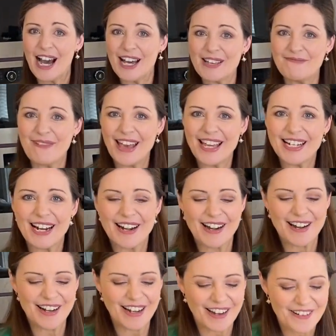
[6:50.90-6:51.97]
I made
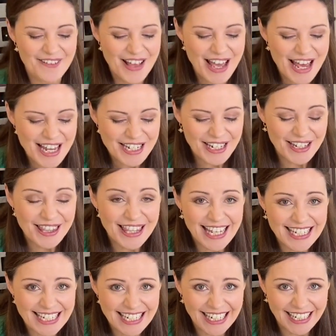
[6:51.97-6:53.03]
earlier. So
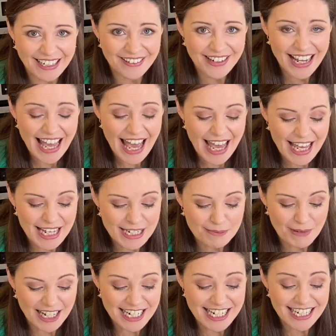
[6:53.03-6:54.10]
this here is
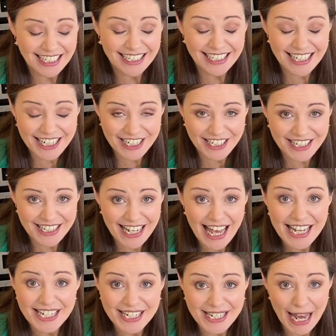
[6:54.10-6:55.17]
my delicious
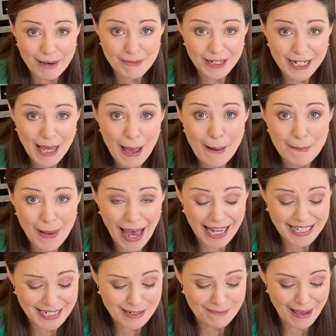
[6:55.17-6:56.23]
salmon
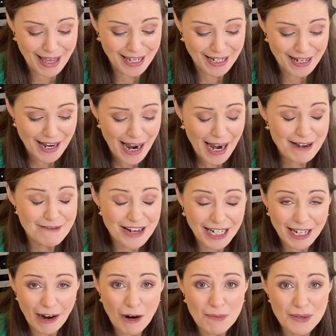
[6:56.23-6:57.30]
pasta bake. I
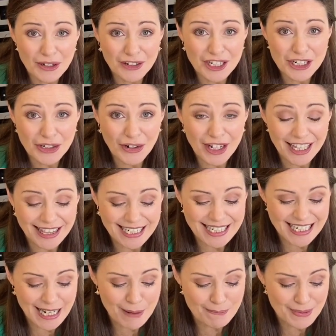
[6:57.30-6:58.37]
really hope you're enjoying the
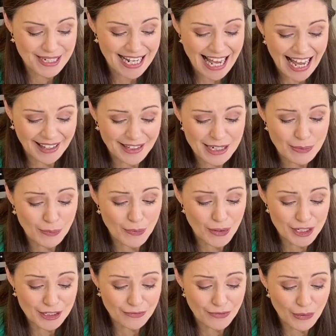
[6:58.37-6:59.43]
tips and these
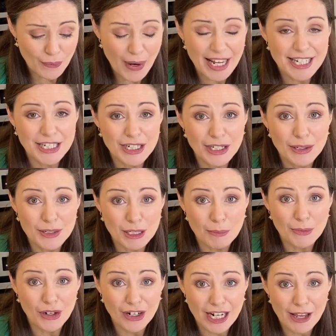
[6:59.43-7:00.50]
wonderful ways to use
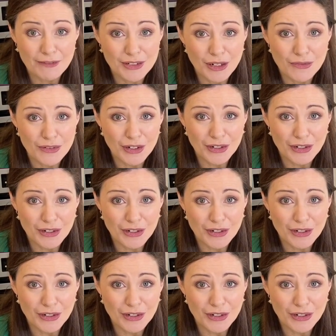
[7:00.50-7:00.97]
up your leftover